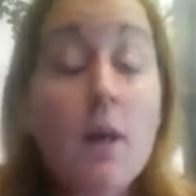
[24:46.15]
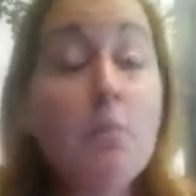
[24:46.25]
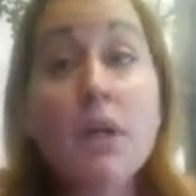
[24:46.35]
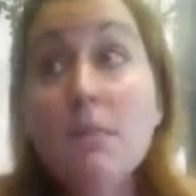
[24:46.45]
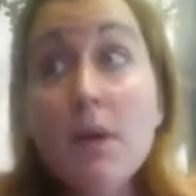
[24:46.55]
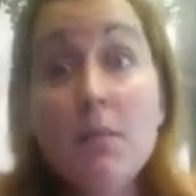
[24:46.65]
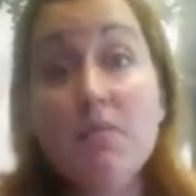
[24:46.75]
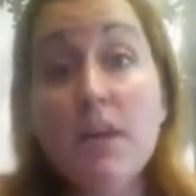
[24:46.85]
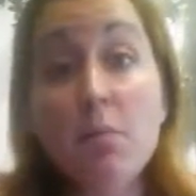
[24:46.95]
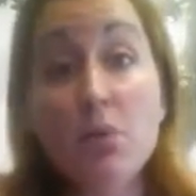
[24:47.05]
but maybe
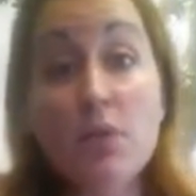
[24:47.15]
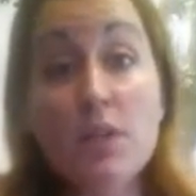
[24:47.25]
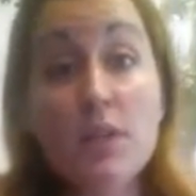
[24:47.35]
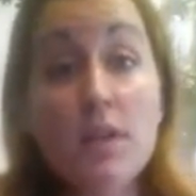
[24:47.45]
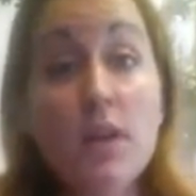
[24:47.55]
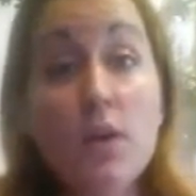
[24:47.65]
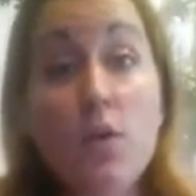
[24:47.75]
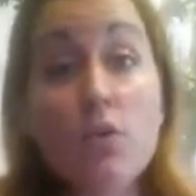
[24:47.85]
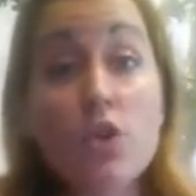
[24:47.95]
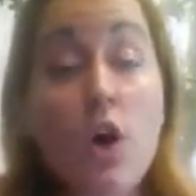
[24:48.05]
that person is going to
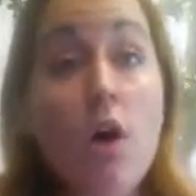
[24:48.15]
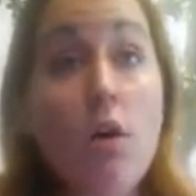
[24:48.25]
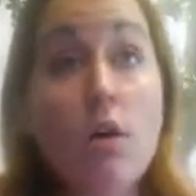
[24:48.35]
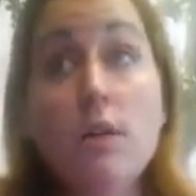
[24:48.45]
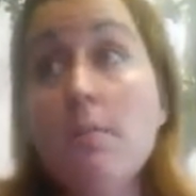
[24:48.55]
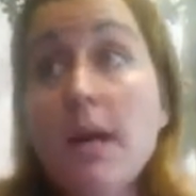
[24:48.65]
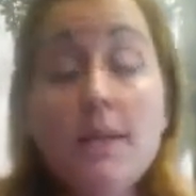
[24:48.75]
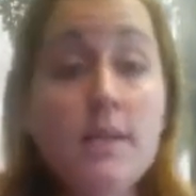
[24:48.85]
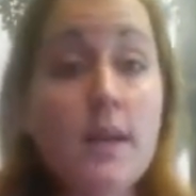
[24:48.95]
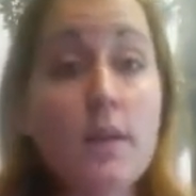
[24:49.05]
coach on
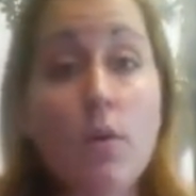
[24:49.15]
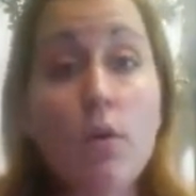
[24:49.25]
mindset,